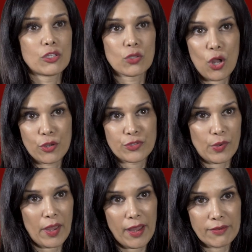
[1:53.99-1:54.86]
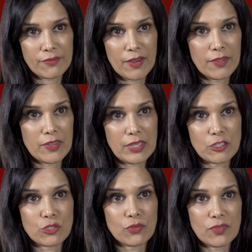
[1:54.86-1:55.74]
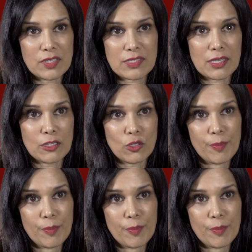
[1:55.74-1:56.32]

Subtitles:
You'll also have the E2 visa in